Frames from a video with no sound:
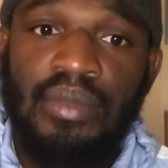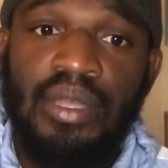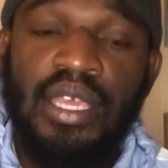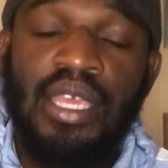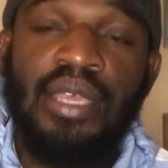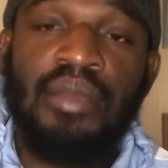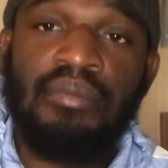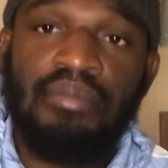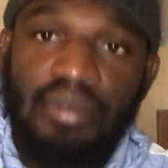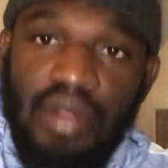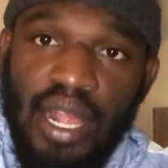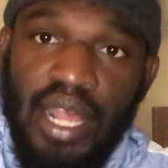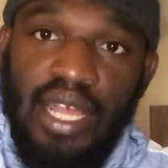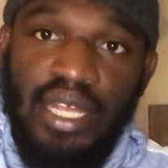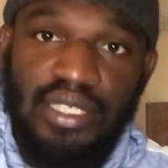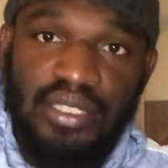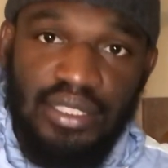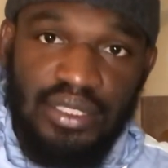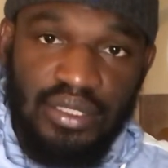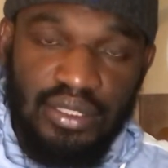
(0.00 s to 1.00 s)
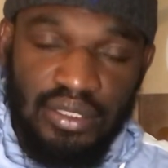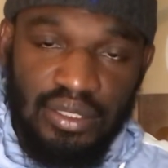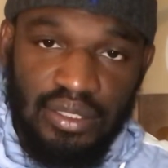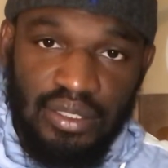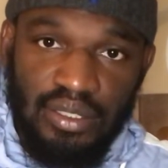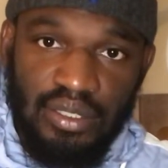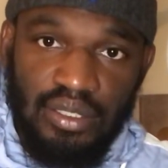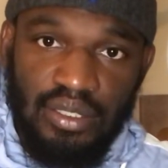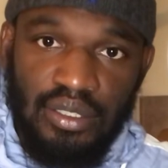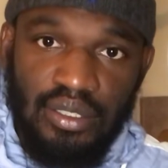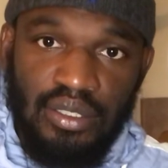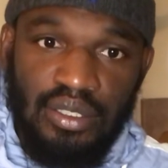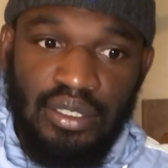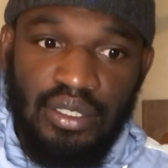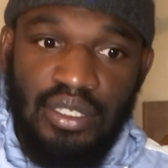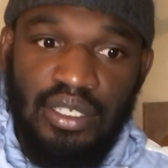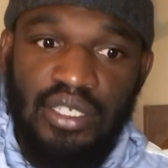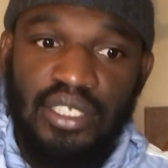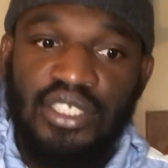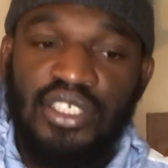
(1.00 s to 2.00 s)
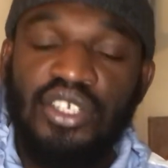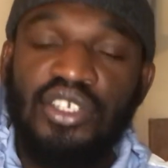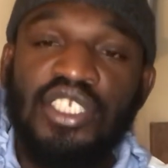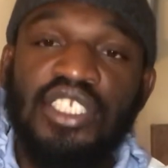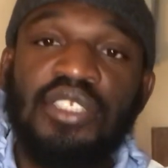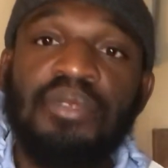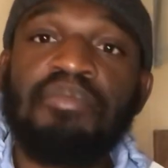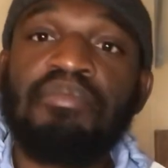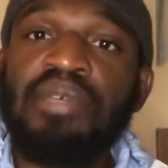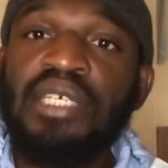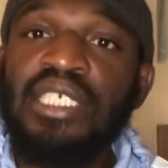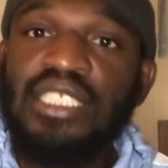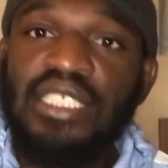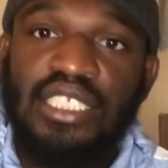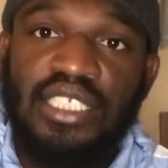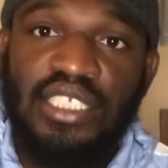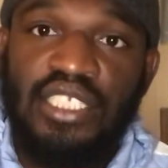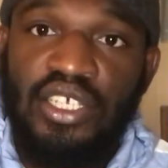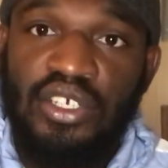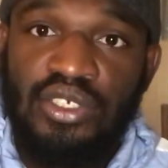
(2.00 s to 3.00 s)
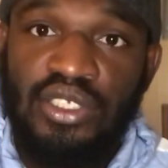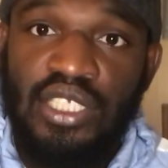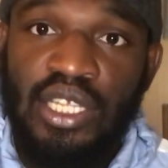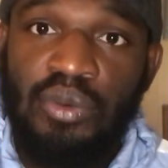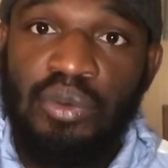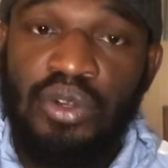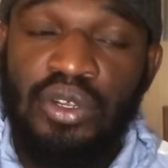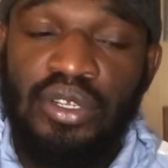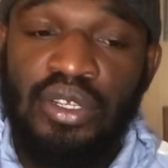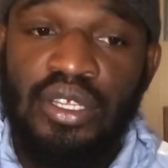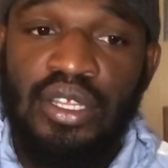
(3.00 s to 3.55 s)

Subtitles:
and Braz concerning some business deals that were